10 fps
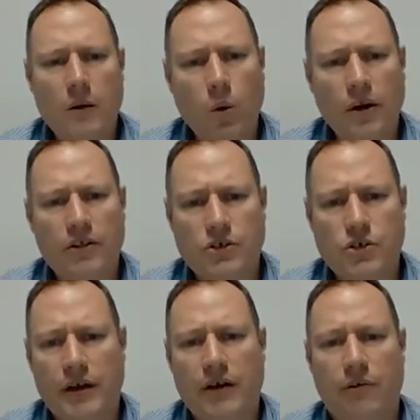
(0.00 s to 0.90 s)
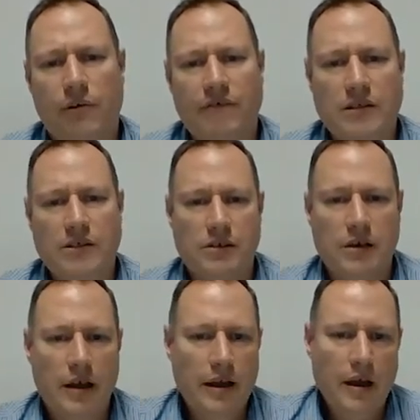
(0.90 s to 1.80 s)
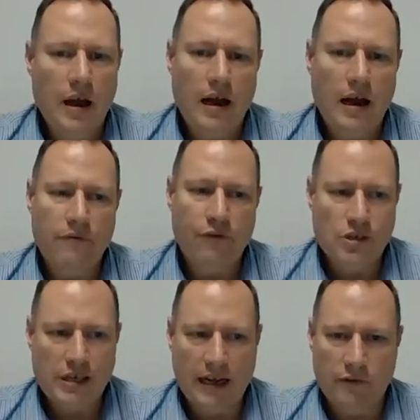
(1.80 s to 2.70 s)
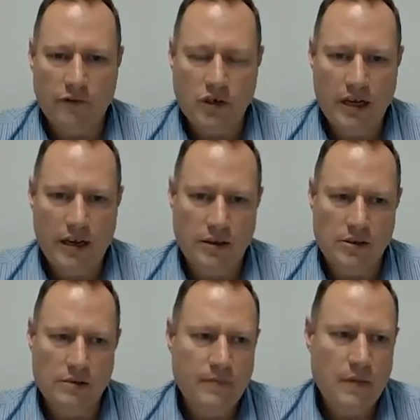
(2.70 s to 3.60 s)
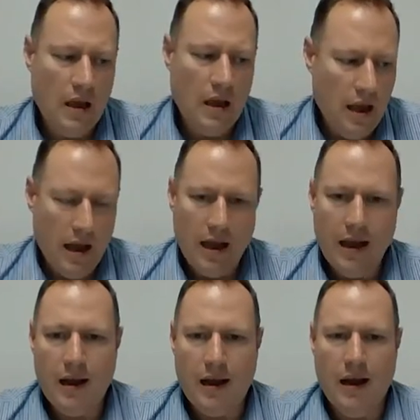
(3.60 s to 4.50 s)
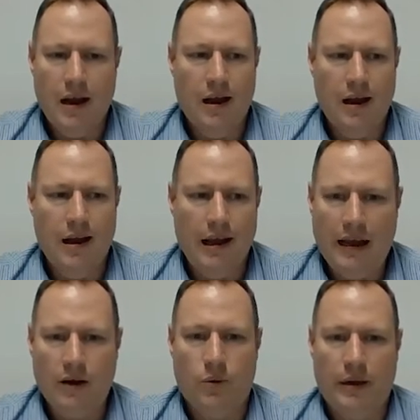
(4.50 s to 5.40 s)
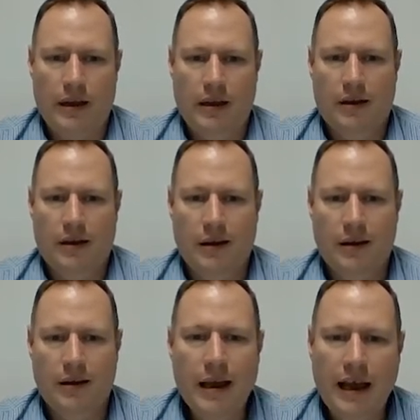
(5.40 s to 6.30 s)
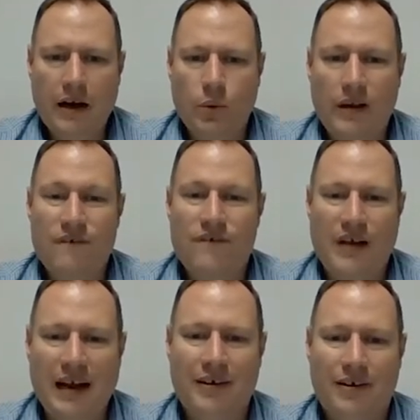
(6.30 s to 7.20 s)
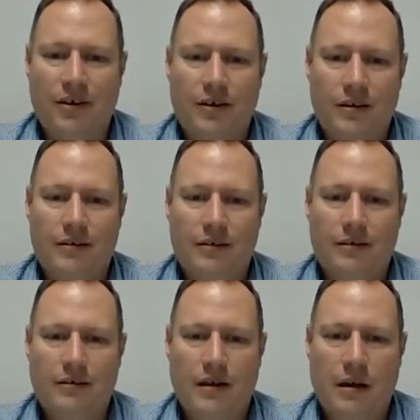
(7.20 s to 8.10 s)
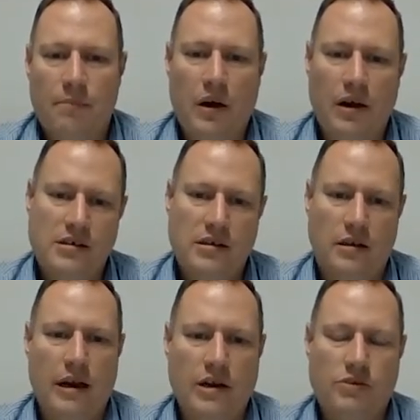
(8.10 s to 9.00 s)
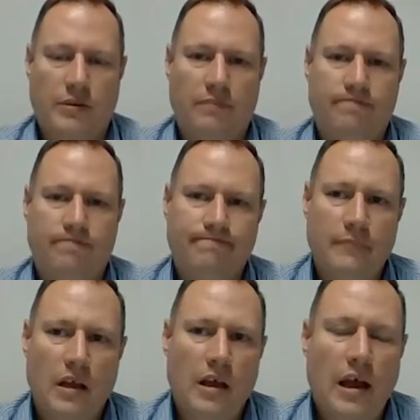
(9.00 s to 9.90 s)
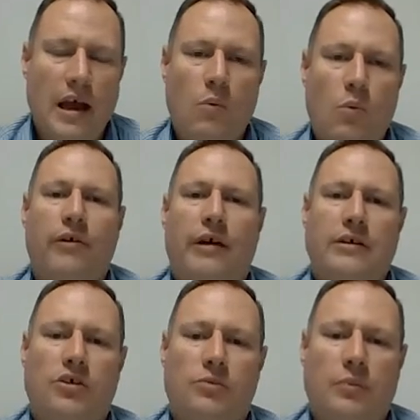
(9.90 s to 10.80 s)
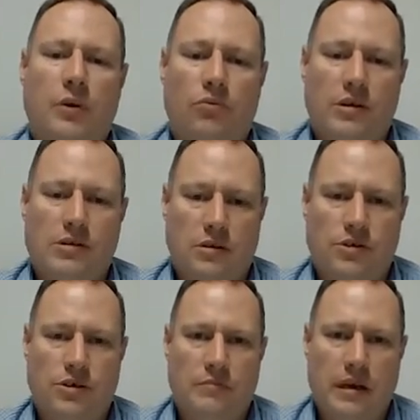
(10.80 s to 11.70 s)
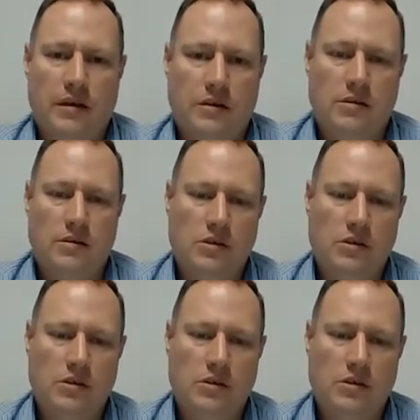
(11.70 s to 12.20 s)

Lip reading: What are the trigger events for a sale of shares? How do we fund a buy-sell arrangement? and what are our dispute resolution mechanisms.